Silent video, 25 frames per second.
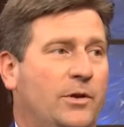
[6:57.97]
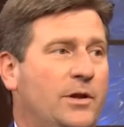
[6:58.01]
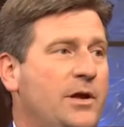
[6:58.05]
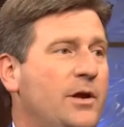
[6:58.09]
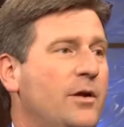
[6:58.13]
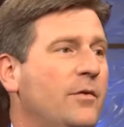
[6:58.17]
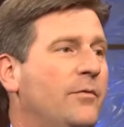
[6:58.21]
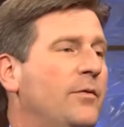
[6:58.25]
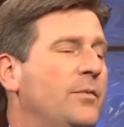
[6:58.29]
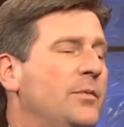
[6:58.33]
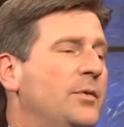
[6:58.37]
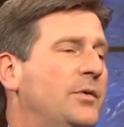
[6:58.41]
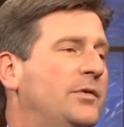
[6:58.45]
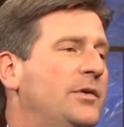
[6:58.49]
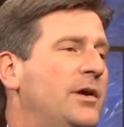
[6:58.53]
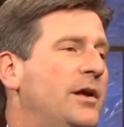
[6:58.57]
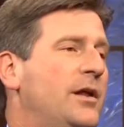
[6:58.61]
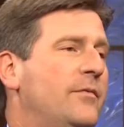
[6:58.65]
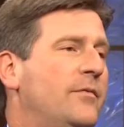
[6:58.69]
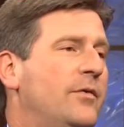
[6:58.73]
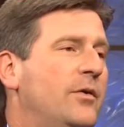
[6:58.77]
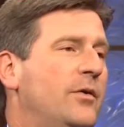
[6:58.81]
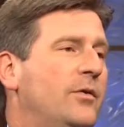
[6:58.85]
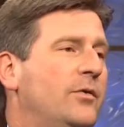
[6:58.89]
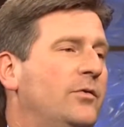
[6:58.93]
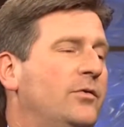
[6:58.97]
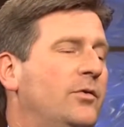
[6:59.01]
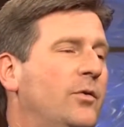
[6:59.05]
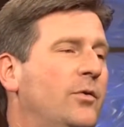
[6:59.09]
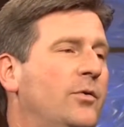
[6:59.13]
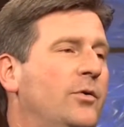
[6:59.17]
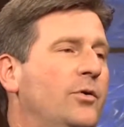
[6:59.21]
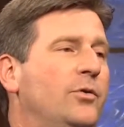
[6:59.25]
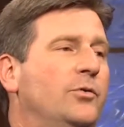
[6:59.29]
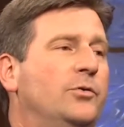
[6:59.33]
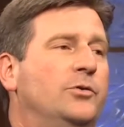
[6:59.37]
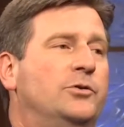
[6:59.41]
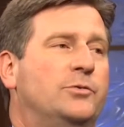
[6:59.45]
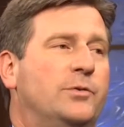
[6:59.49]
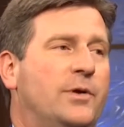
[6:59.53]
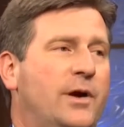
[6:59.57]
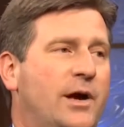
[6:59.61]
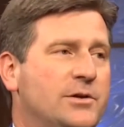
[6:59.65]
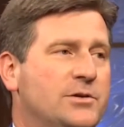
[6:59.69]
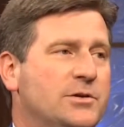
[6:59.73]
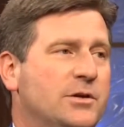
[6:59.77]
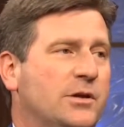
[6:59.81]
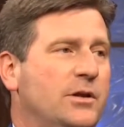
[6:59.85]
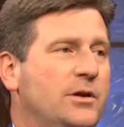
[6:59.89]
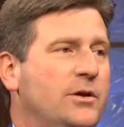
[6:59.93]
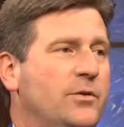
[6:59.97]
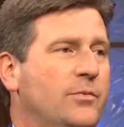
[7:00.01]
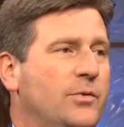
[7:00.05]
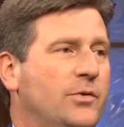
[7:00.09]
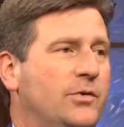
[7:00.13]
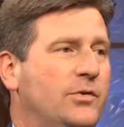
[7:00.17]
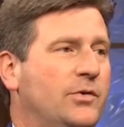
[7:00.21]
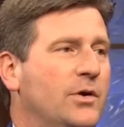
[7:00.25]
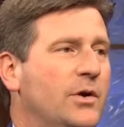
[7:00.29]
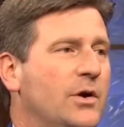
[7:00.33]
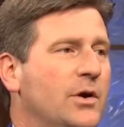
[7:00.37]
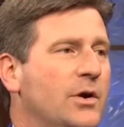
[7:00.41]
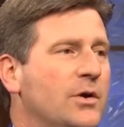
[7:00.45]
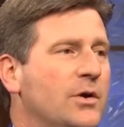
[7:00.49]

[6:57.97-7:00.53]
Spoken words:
leader from the state of Arizona who tragically was